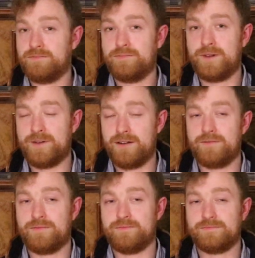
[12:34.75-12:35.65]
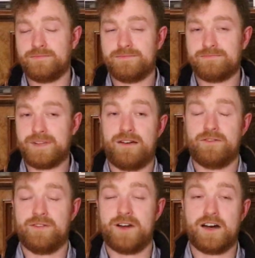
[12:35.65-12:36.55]
we were out
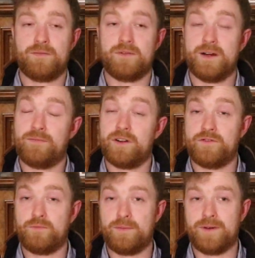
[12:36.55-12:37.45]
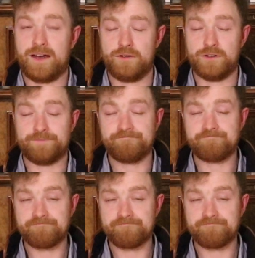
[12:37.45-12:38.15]
in the harbour, and I brought a few people out, and